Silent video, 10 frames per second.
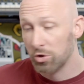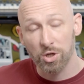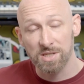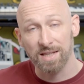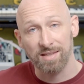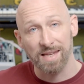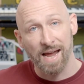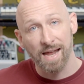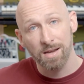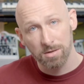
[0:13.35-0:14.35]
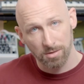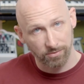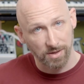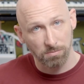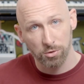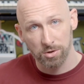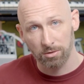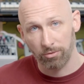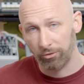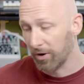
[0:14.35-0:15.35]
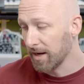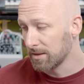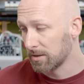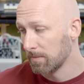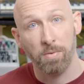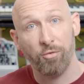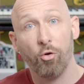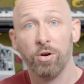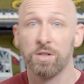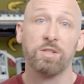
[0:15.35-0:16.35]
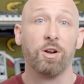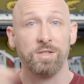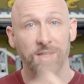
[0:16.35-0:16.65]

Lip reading: just at the end of that musical phrase before it starts